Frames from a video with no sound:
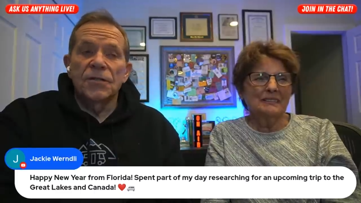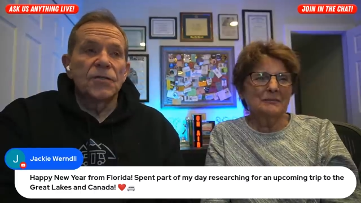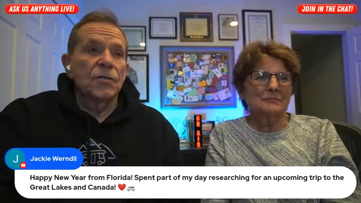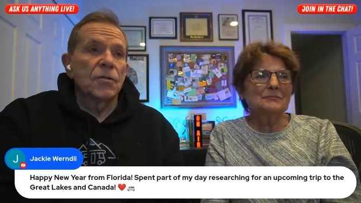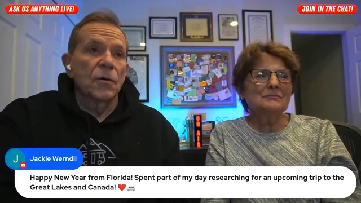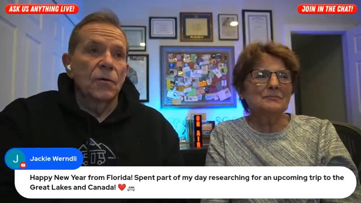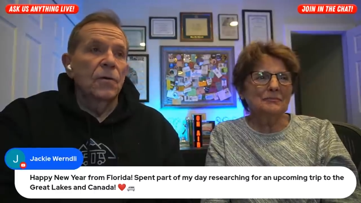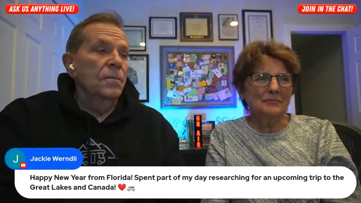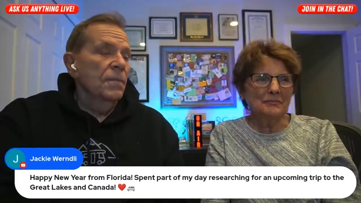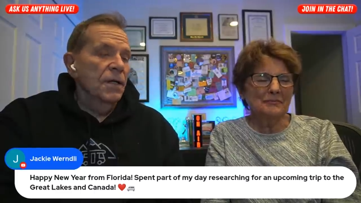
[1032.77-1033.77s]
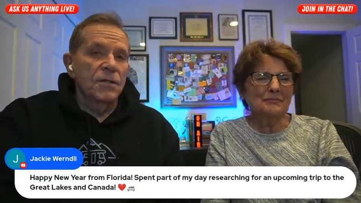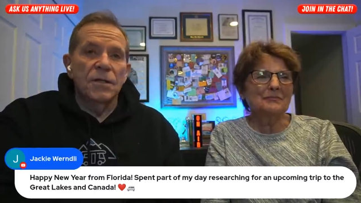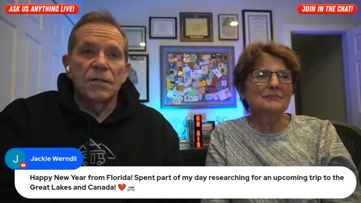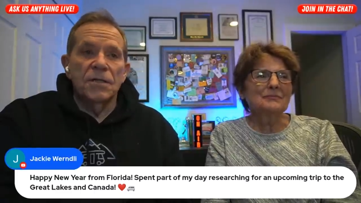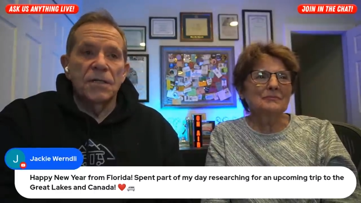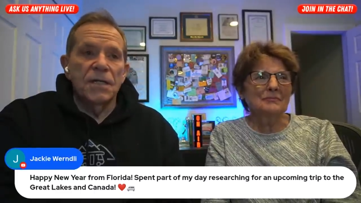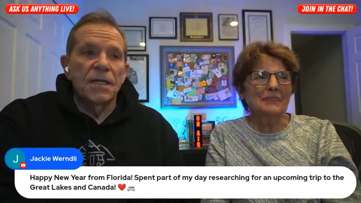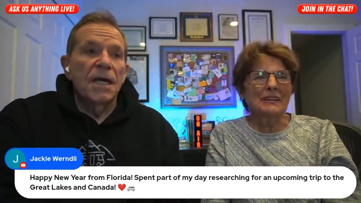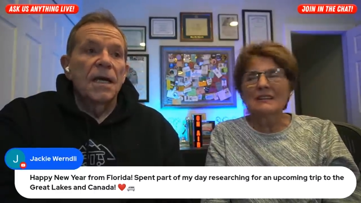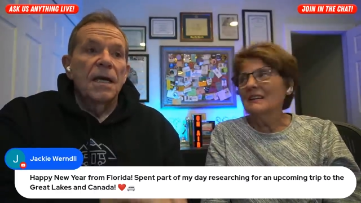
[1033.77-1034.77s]
Speaker 1: there's so much to
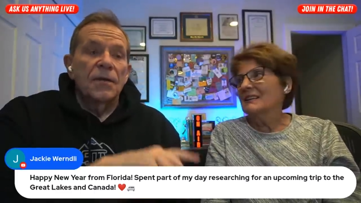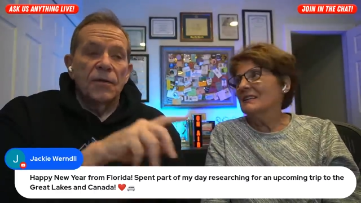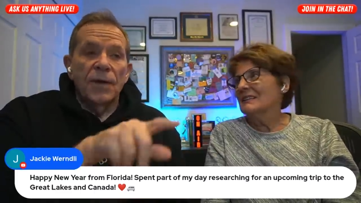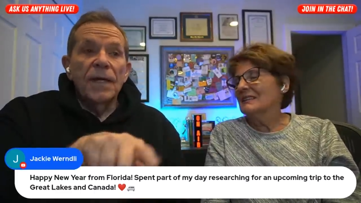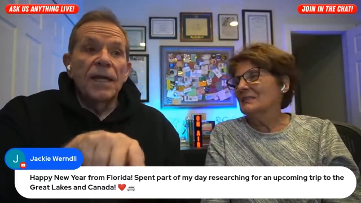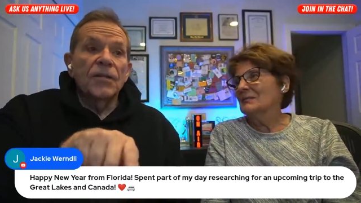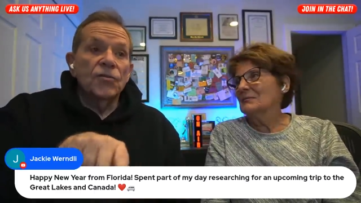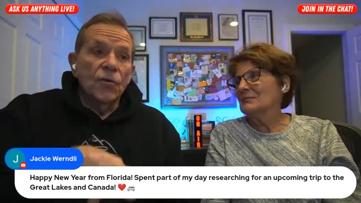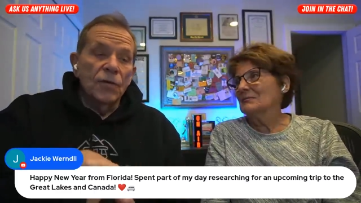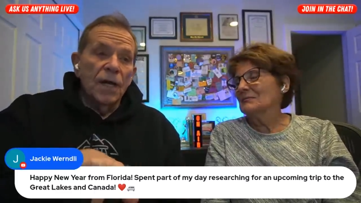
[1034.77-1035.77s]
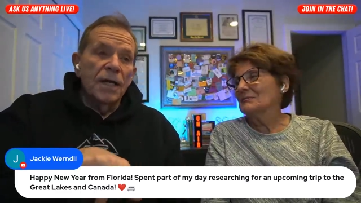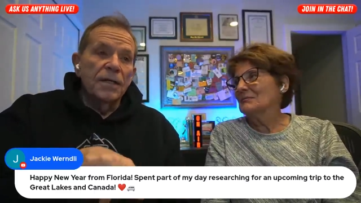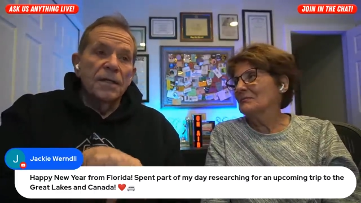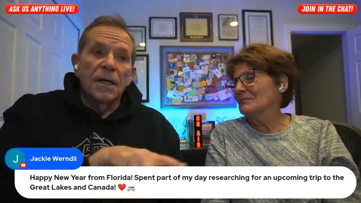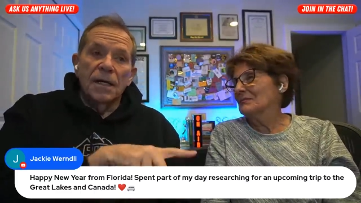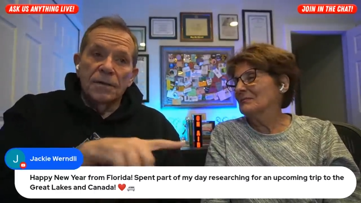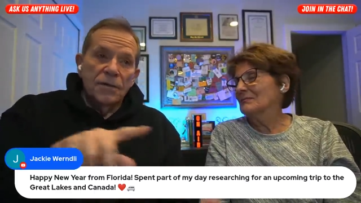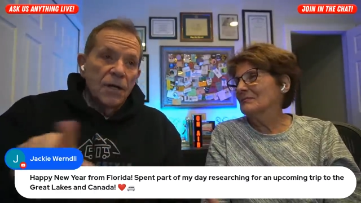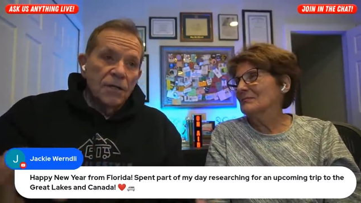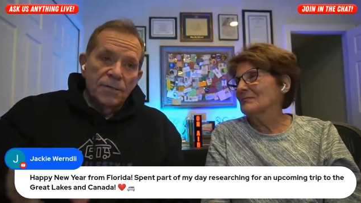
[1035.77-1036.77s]
see. The Great Lakes Shoreline
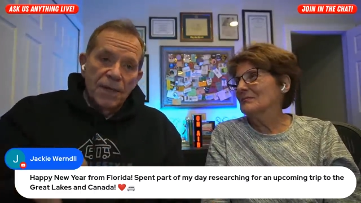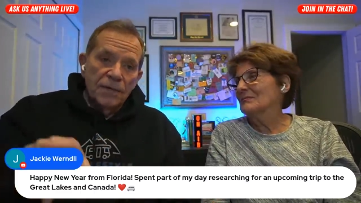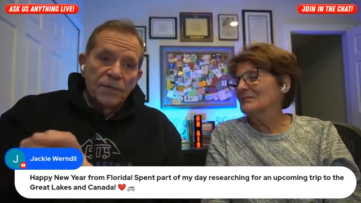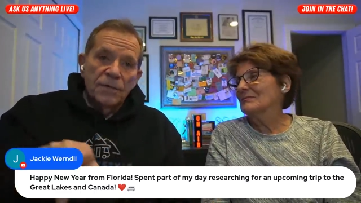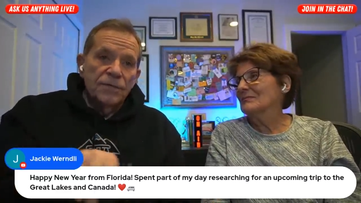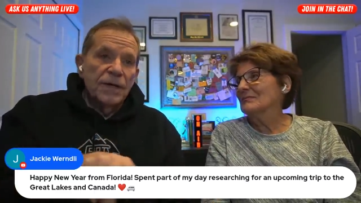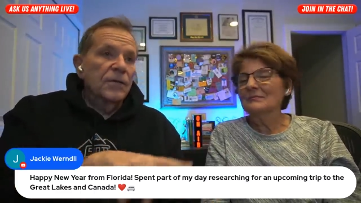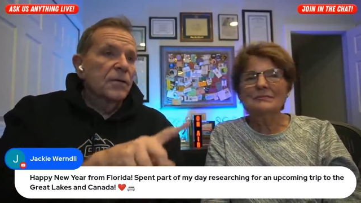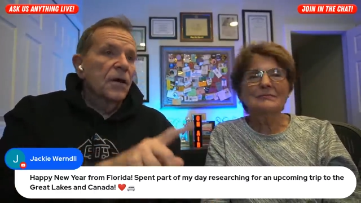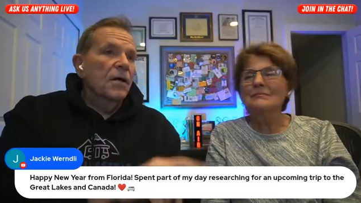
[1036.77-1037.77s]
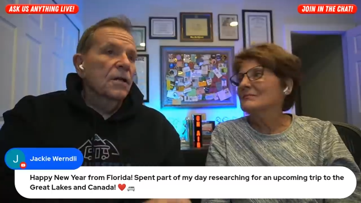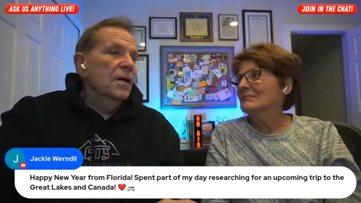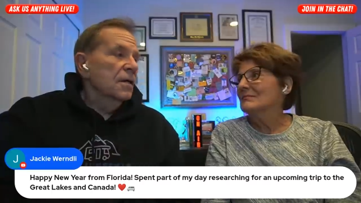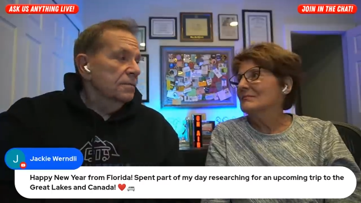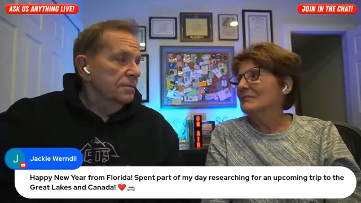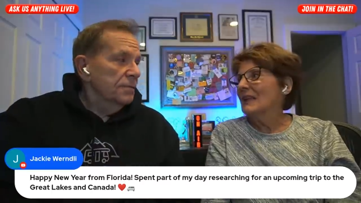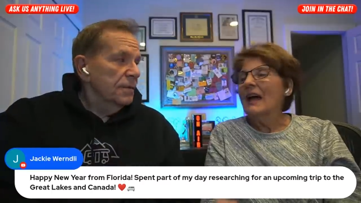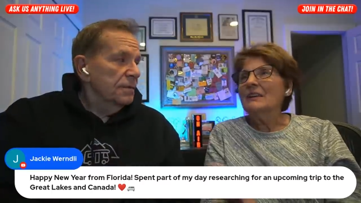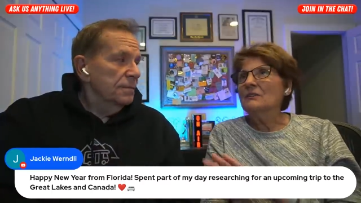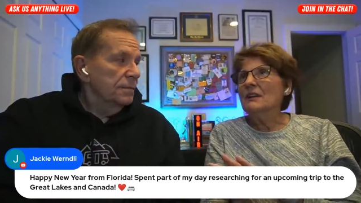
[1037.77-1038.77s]
talks about following all along.
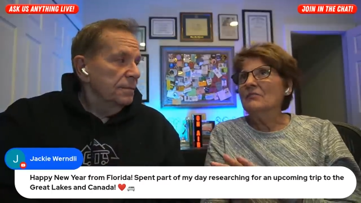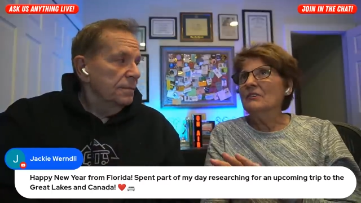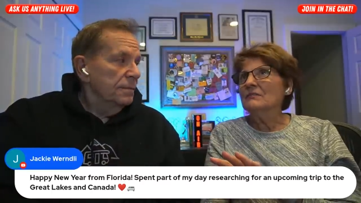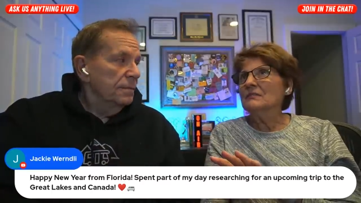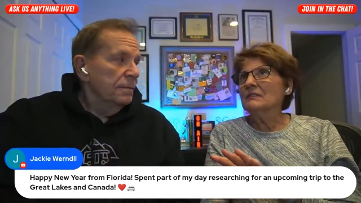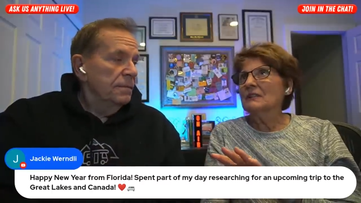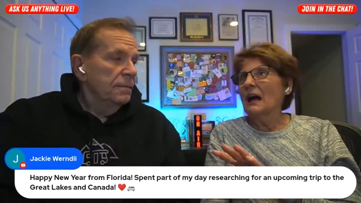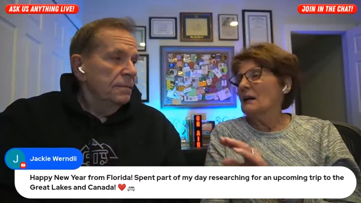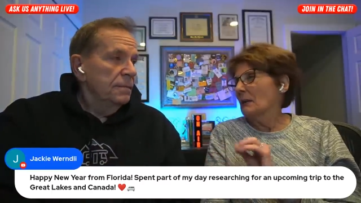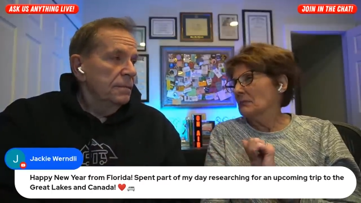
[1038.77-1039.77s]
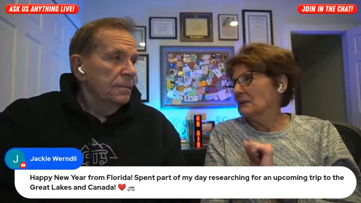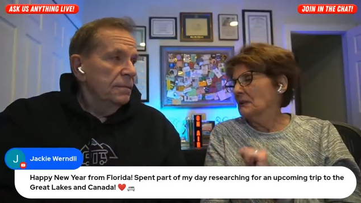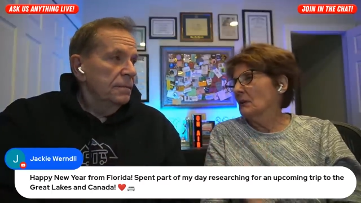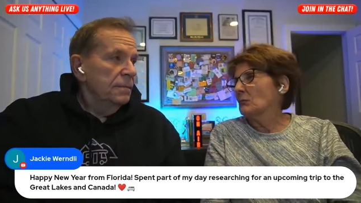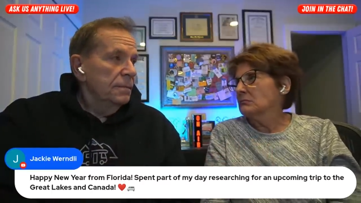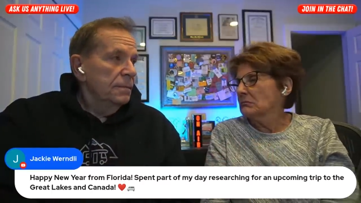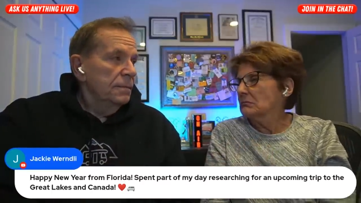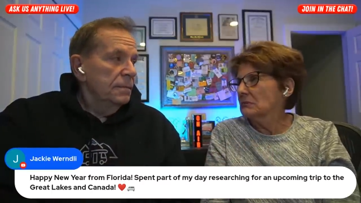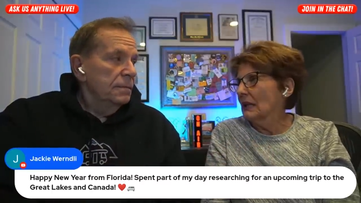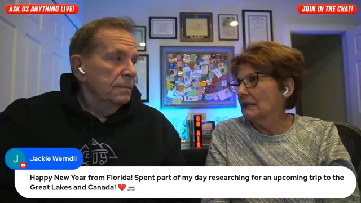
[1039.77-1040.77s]
Speaker 2: You never,
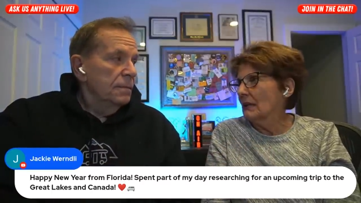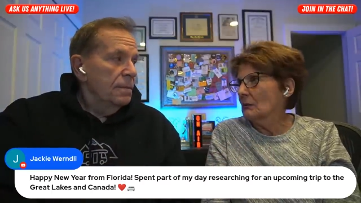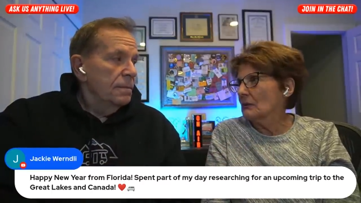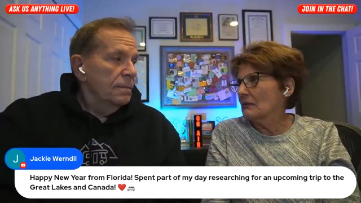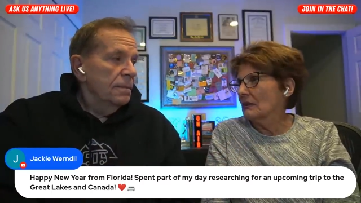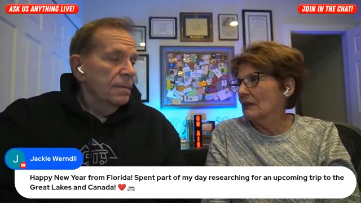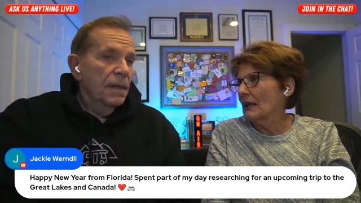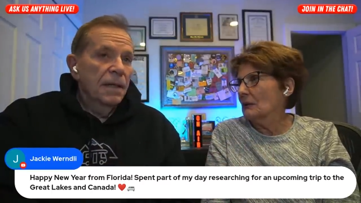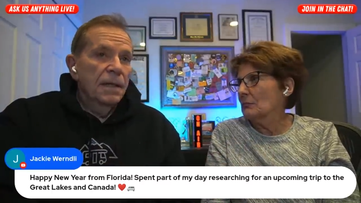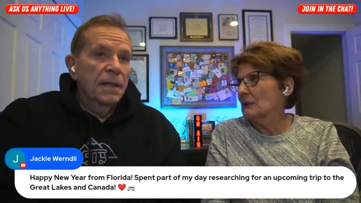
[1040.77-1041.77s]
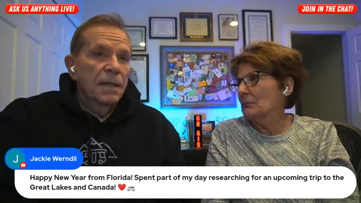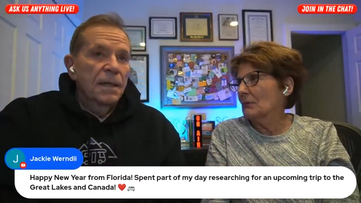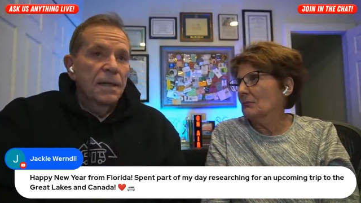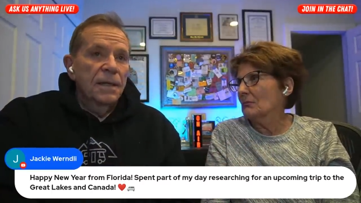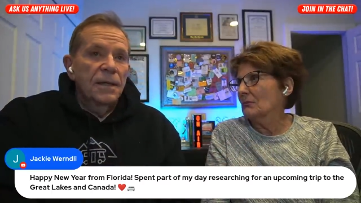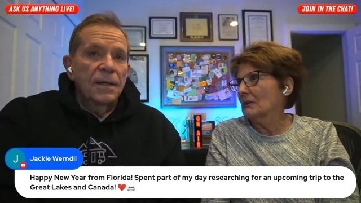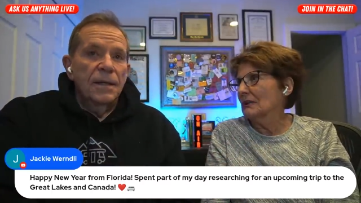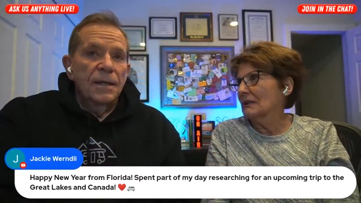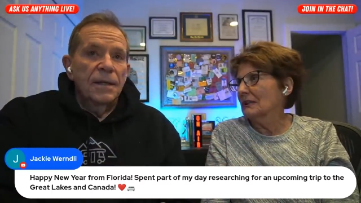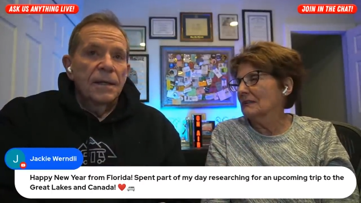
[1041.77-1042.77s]
lighthouses. A lot of people
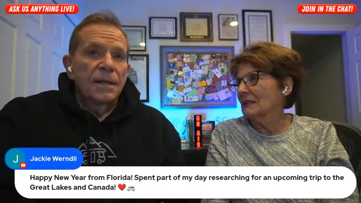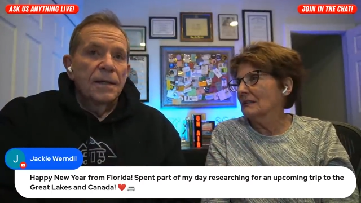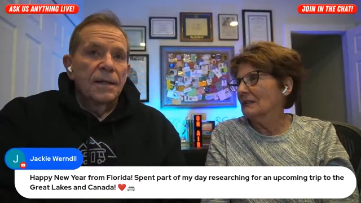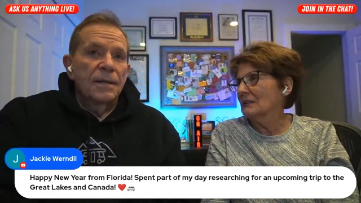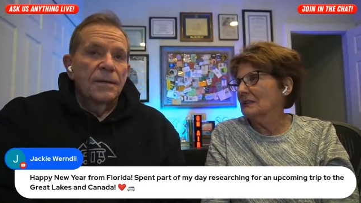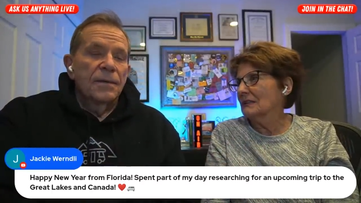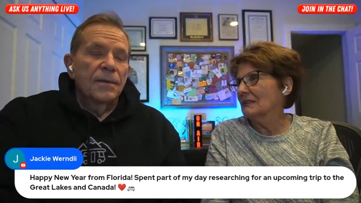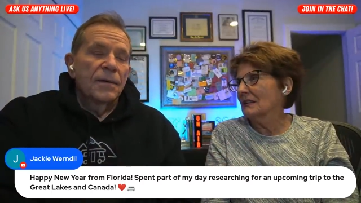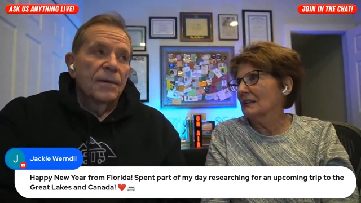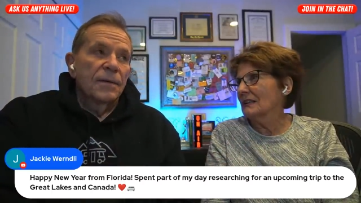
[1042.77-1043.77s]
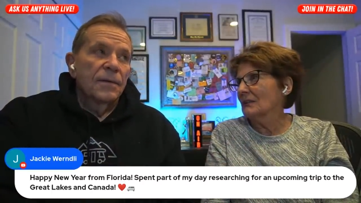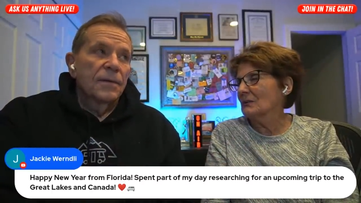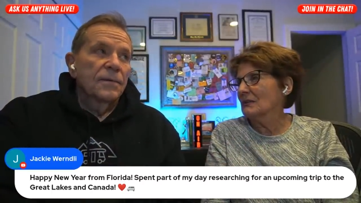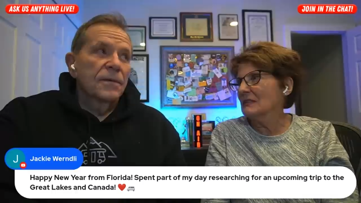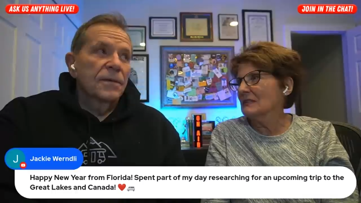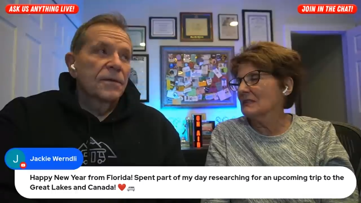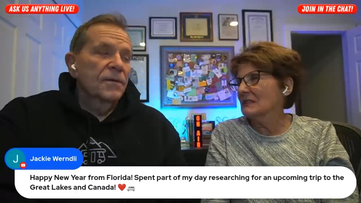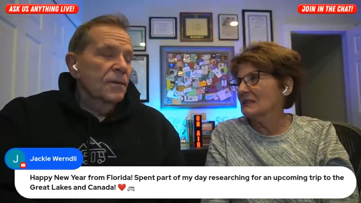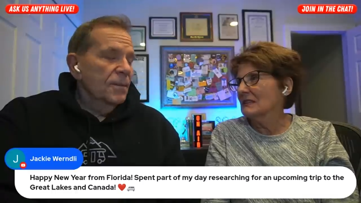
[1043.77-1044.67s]
really are into lighthouses.
Speaker 1: You